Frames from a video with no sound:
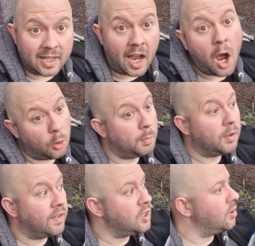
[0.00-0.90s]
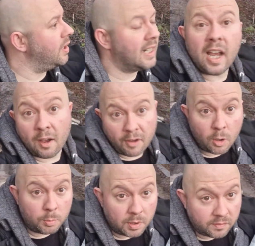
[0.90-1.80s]
it. I hope you've enjoyed it. I
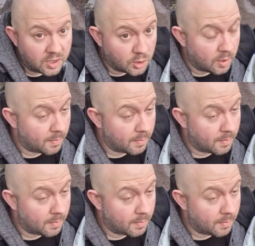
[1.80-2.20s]
hope you've enjoyed